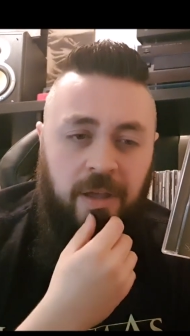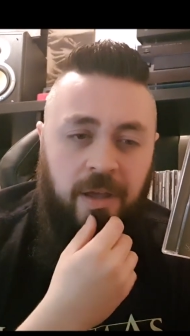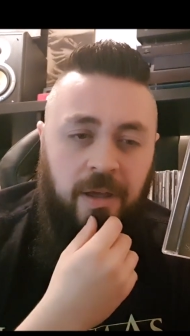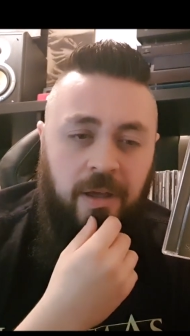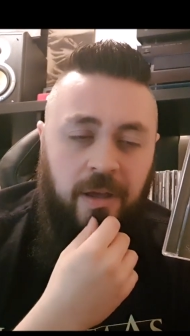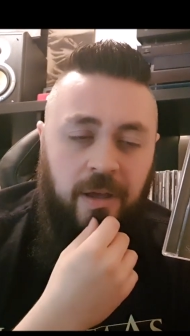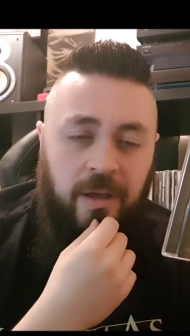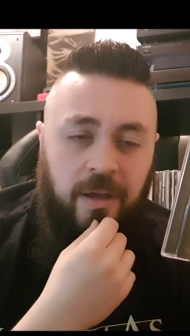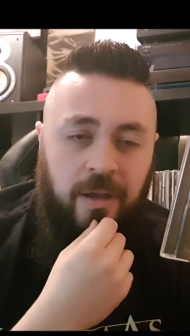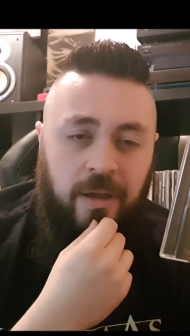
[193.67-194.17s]

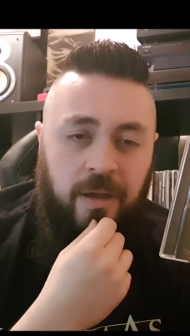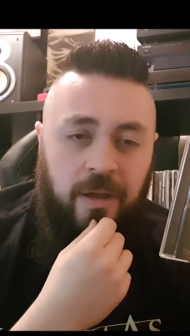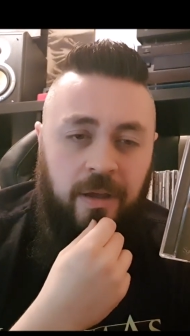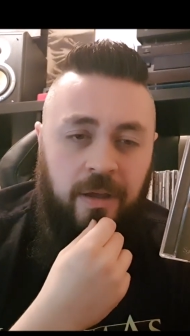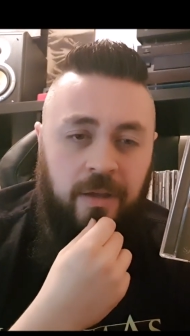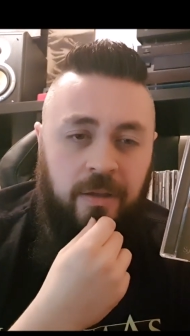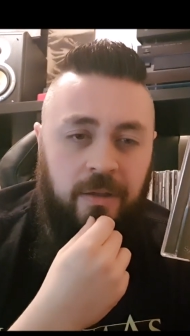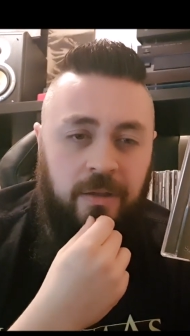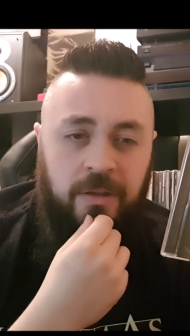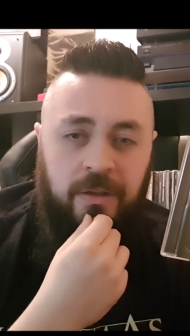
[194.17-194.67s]

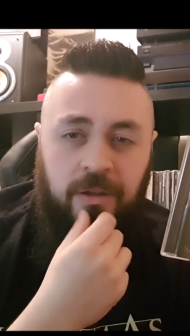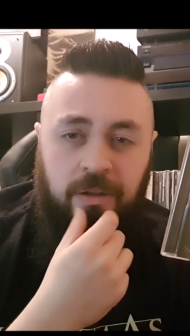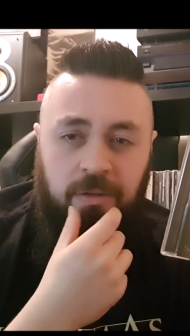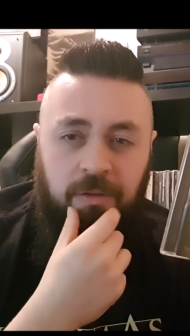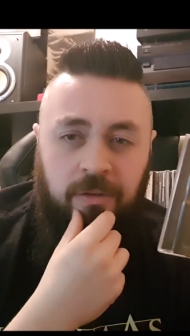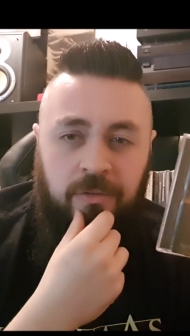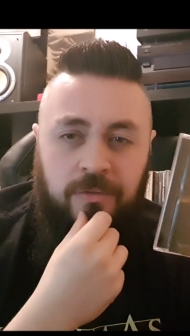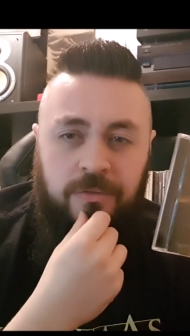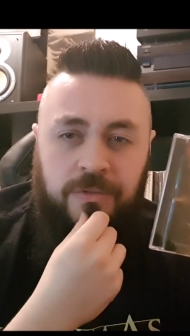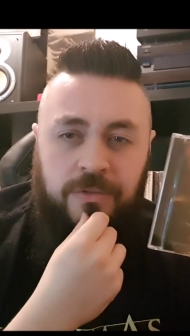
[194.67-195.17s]

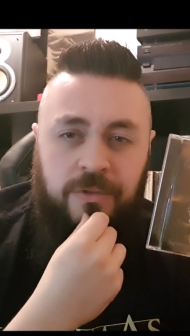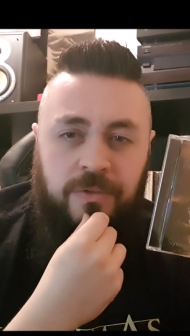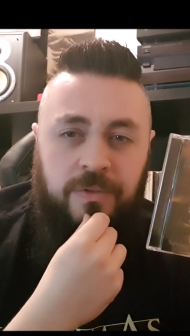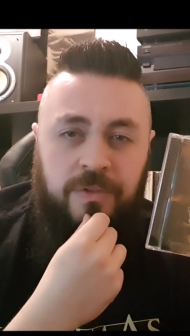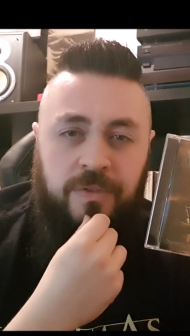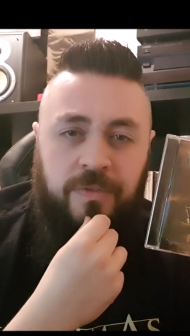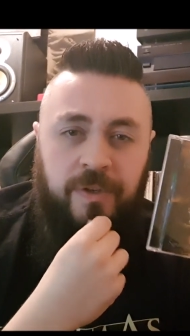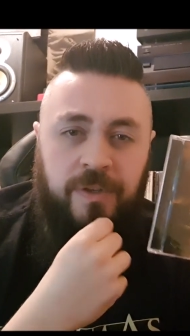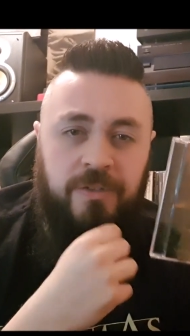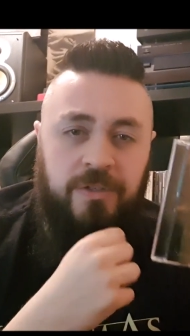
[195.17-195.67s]
All
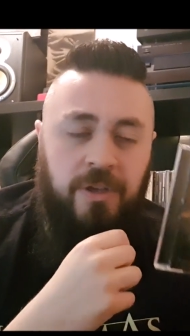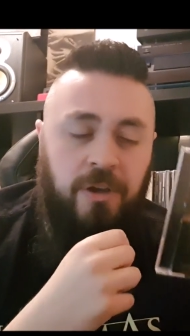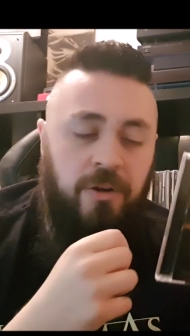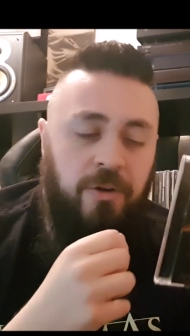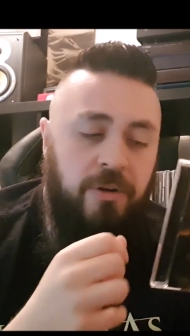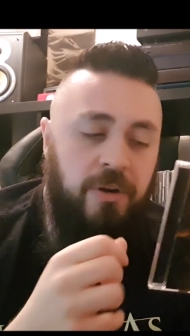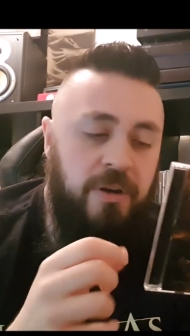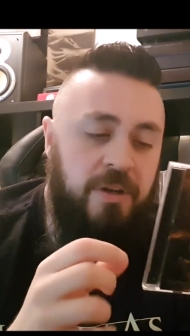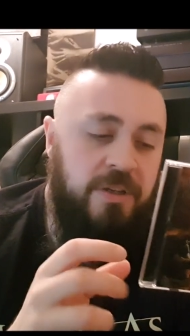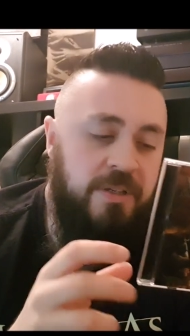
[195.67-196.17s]
sorts of things going
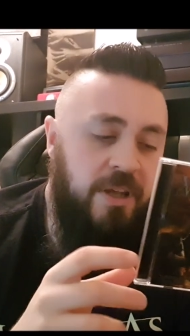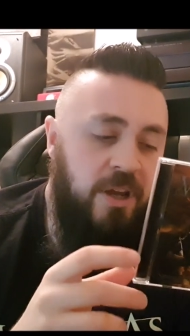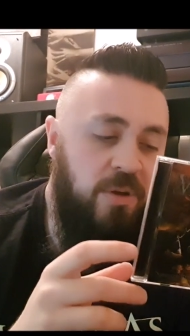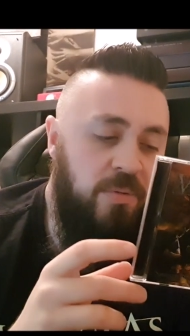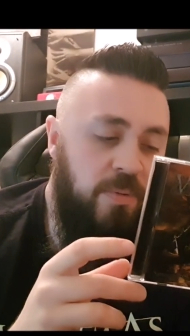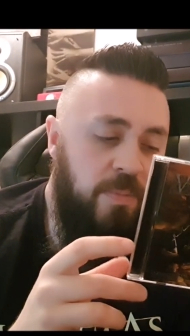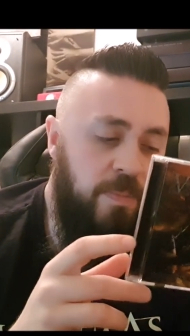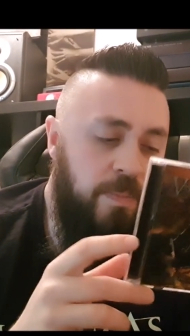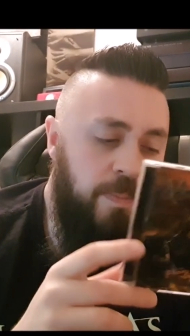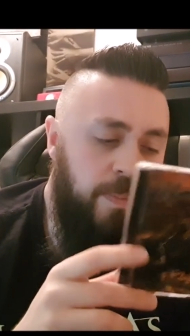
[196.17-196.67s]
on in this
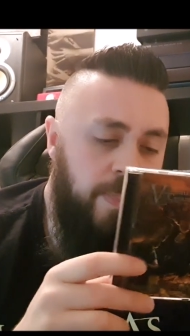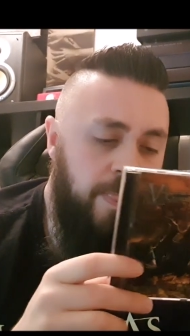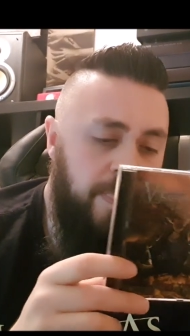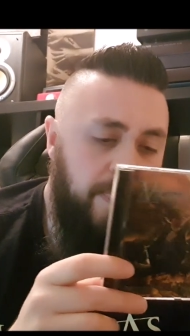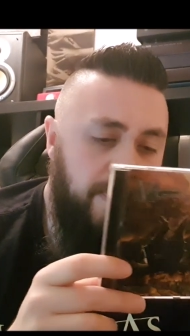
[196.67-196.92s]
album.